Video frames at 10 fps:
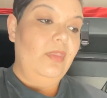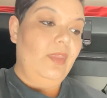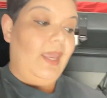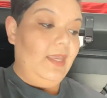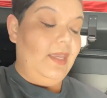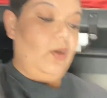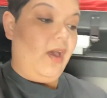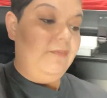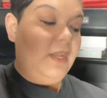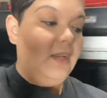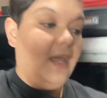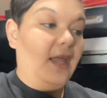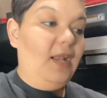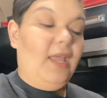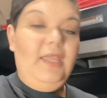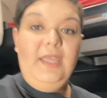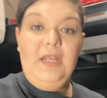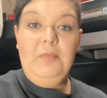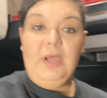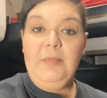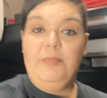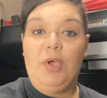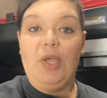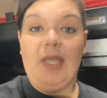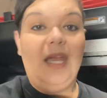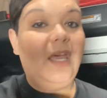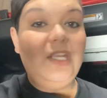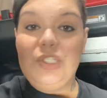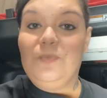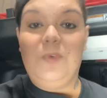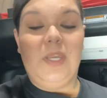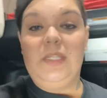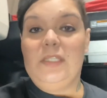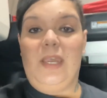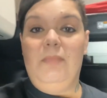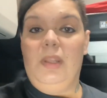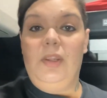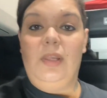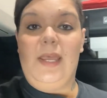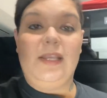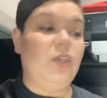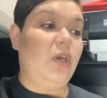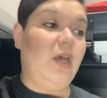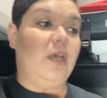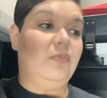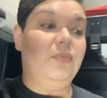I get off at night, I get in my bunk, and I just fucking type my little ass off.